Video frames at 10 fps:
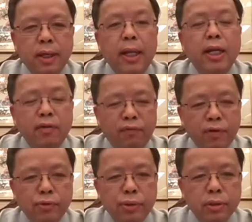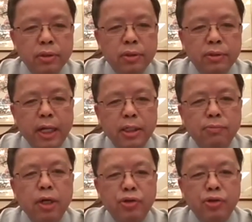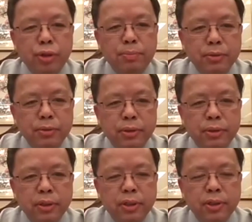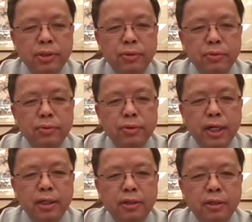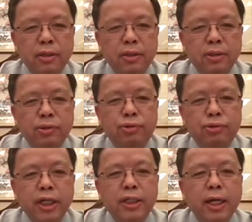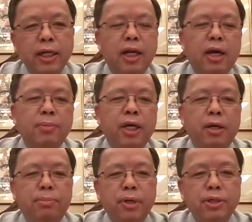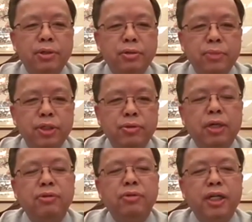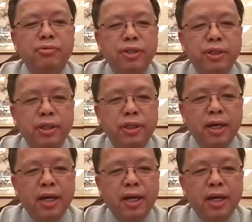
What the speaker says: in the near future so that it will contribute to the trade and economic cooperation between our two countries